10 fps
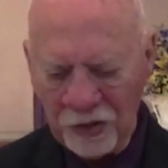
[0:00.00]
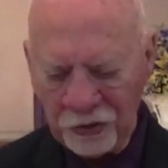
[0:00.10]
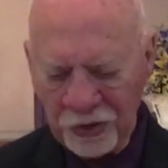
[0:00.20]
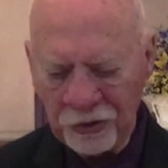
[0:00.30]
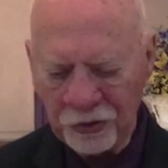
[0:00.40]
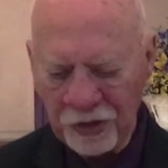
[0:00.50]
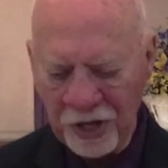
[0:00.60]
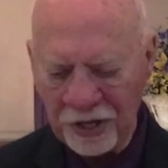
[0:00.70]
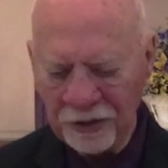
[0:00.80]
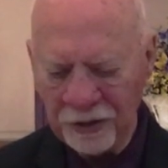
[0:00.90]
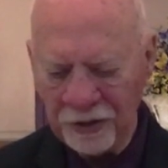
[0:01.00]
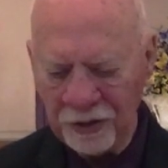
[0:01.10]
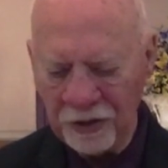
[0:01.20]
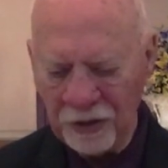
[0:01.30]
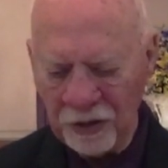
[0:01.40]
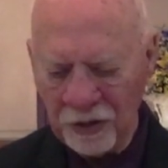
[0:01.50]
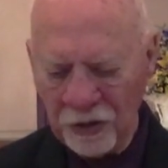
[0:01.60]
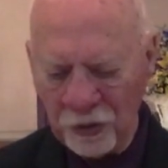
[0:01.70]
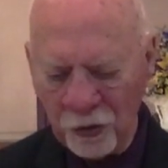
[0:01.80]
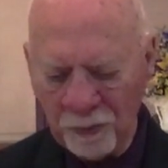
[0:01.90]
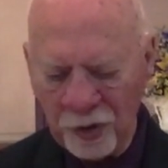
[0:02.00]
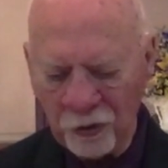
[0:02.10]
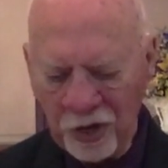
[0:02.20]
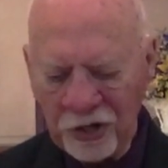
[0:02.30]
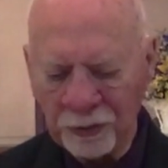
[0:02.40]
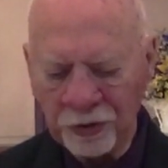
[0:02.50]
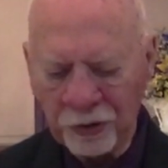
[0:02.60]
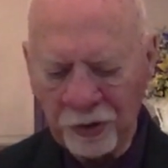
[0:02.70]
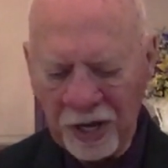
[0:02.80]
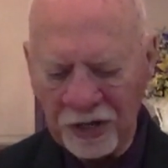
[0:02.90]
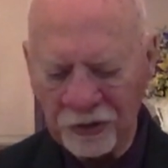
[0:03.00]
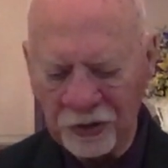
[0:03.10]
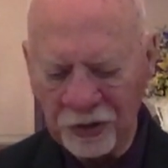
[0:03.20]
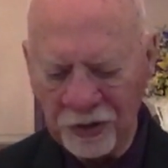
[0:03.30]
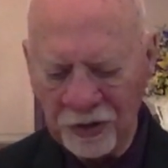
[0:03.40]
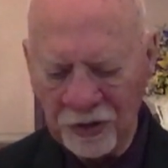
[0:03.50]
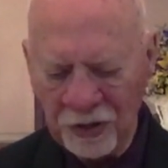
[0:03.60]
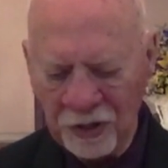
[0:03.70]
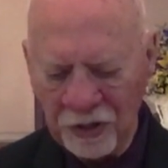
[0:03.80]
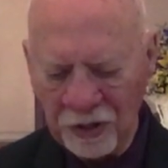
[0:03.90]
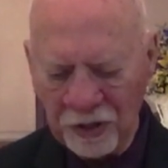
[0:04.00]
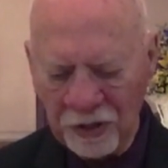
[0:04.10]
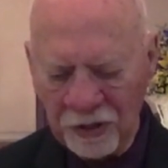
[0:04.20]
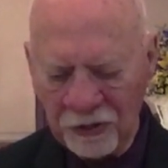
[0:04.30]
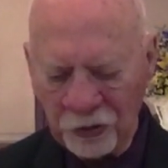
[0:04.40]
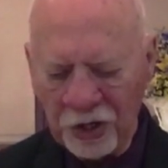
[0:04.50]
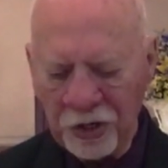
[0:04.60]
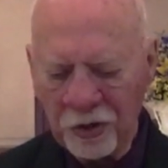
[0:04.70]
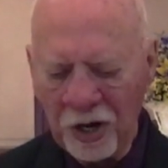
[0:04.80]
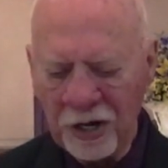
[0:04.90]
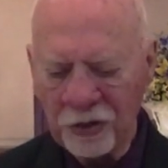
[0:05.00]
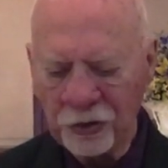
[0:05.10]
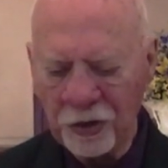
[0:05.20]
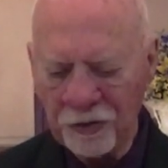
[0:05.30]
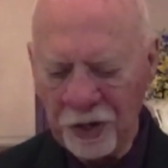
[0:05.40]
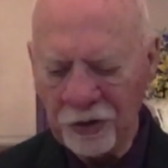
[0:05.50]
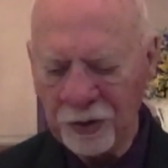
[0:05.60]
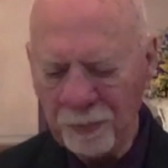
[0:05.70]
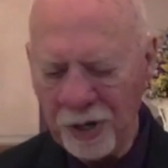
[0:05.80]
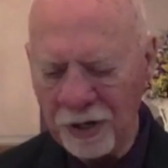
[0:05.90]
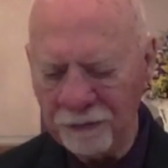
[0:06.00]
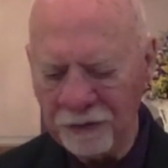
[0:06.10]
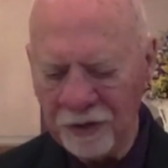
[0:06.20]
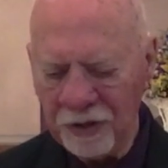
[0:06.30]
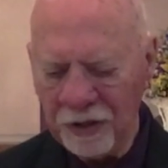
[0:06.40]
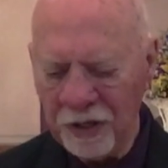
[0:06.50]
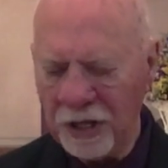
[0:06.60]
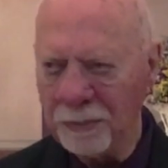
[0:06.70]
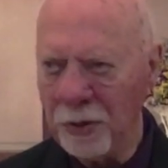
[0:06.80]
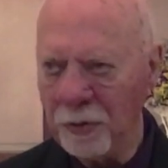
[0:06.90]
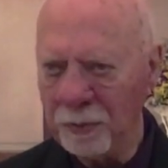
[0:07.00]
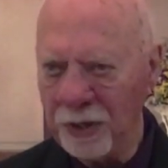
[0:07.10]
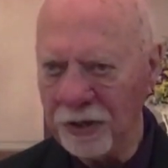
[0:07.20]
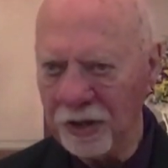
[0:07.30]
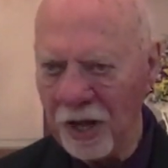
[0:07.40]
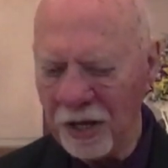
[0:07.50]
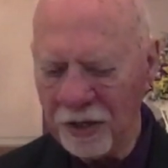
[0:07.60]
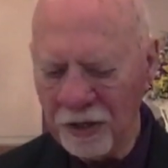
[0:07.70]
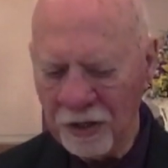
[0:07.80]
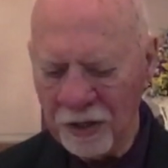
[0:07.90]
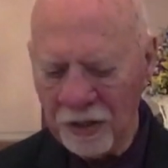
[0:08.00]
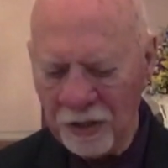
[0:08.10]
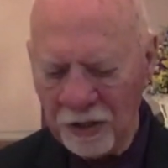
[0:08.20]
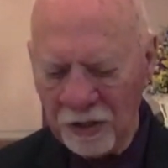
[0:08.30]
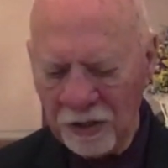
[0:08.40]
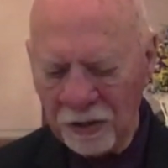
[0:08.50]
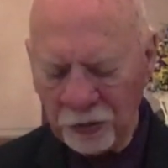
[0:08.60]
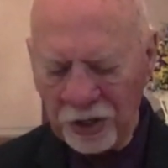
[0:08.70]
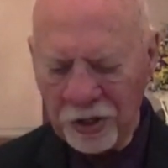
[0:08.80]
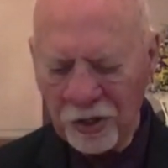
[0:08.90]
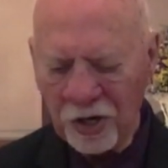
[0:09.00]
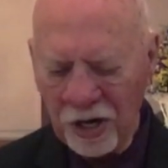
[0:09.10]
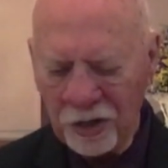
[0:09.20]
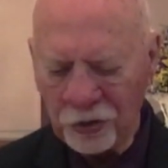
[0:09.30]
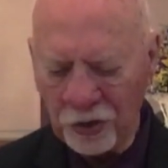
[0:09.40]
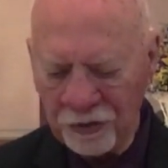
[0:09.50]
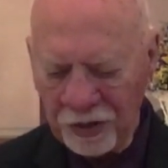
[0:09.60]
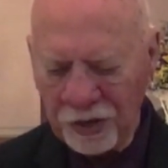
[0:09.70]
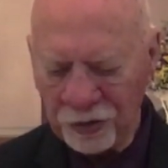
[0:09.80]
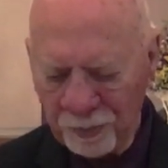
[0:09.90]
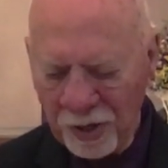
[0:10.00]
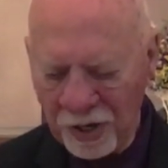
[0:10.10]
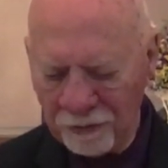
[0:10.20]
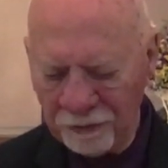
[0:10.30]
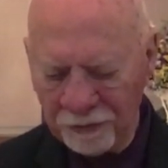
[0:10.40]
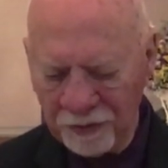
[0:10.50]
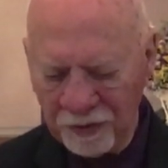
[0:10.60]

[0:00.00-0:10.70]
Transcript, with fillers: Since then, you've been raised with Christ. Set your hearts on things above. Let me repeat that. Set your hearts on things above,